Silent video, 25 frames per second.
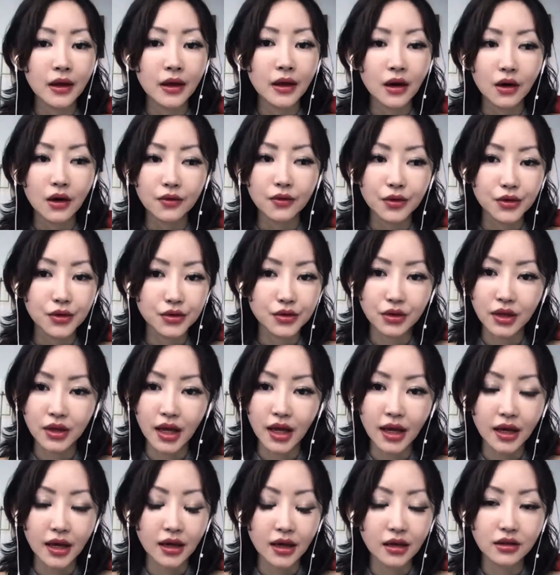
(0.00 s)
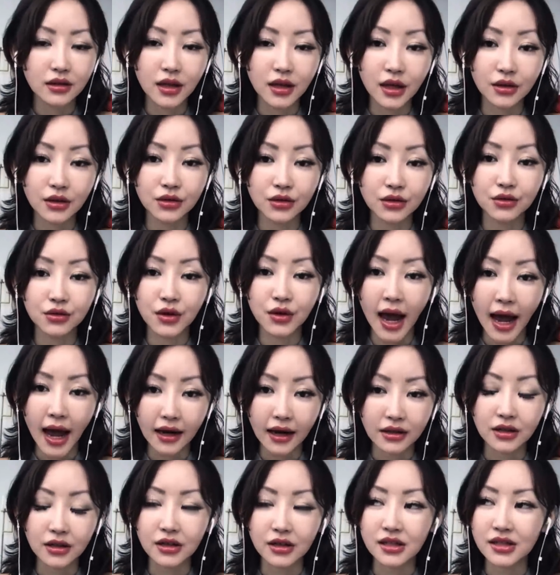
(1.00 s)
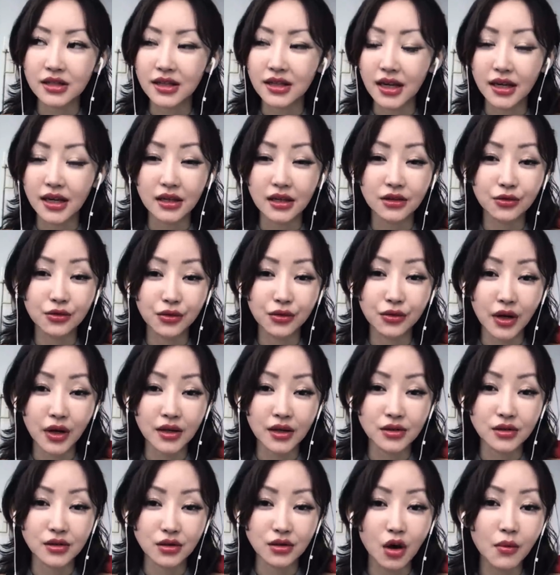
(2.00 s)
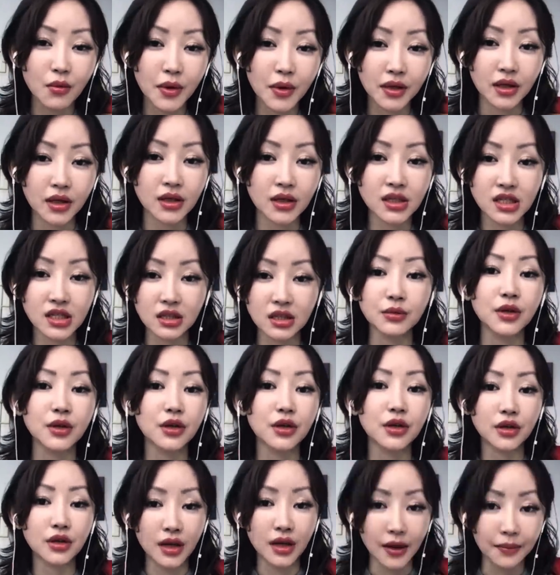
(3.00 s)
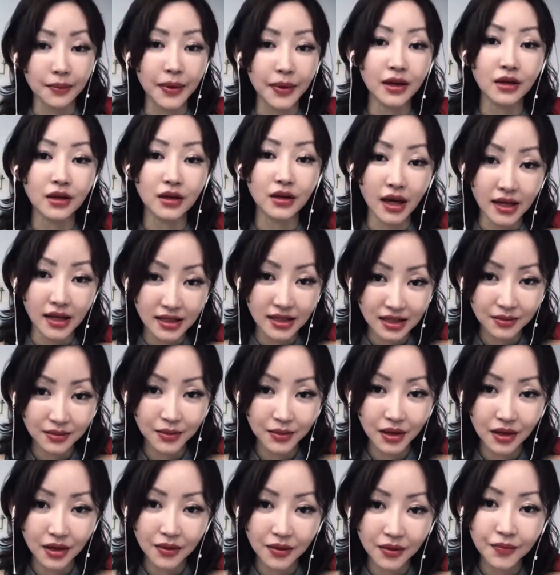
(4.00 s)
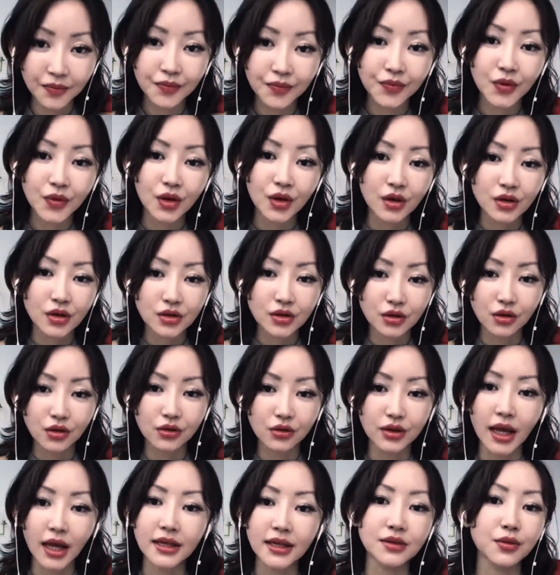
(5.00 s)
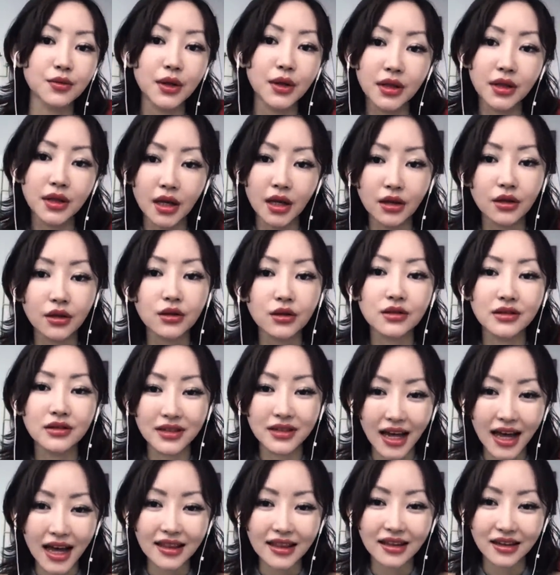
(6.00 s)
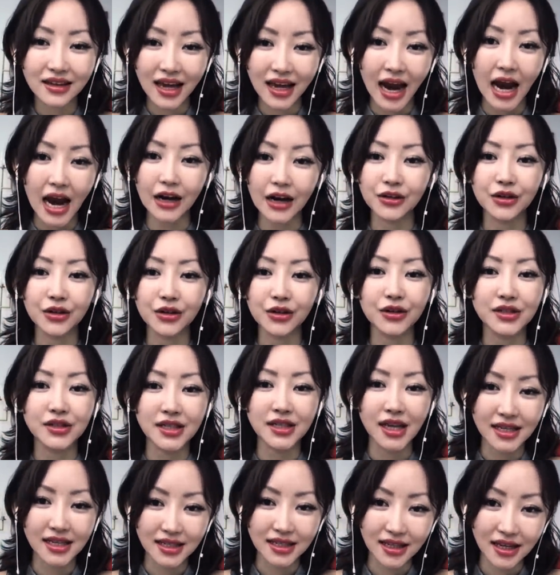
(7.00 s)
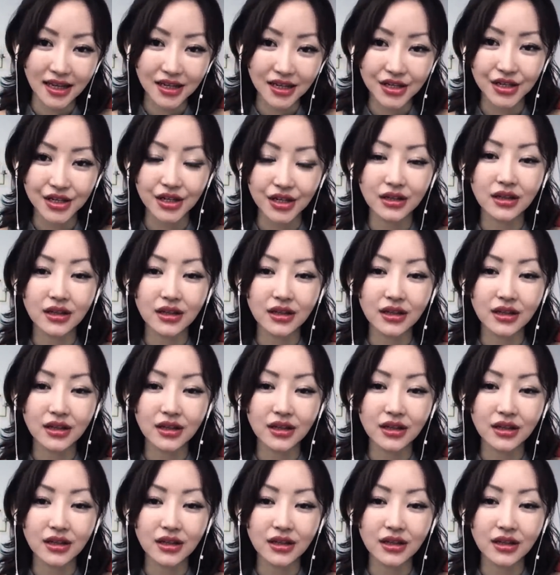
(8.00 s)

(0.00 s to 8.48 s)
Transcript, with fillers: Of course, so they they through hackers they create so many smear campaign against me. So that's what they're good at, the character assassination.